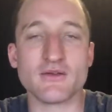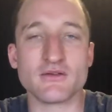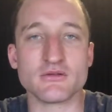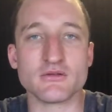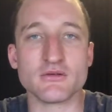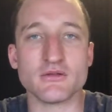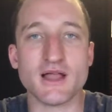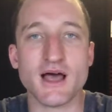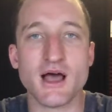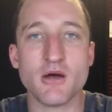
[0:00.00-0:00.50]
and to
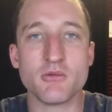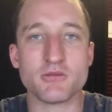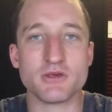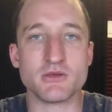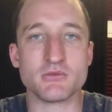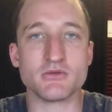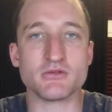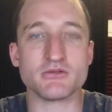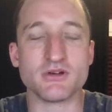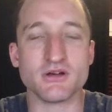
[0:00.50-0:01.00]
allow
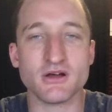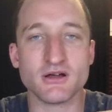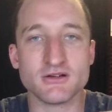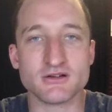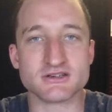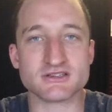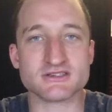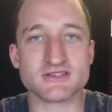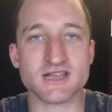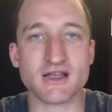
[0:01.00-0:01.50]
people to
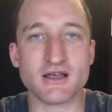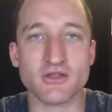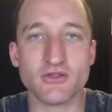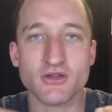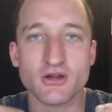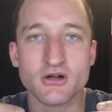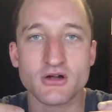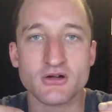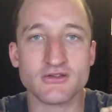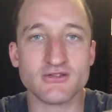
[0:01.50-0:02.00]
understand that they
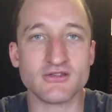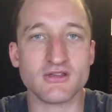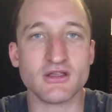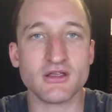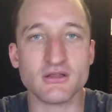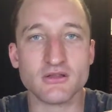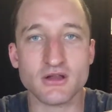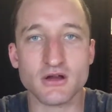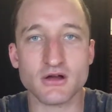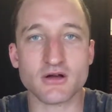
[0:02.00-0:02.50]
are
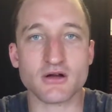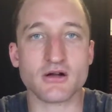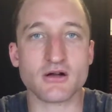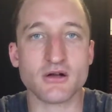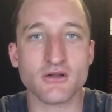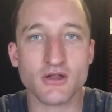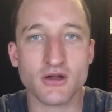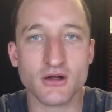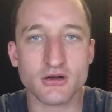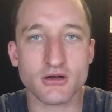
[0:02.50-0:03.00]
seen, they are heard,
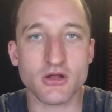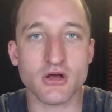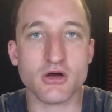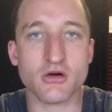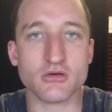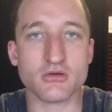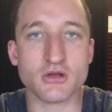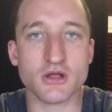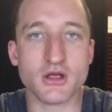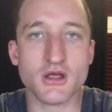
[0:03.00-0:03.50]
they are
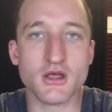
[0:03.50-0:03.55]
known,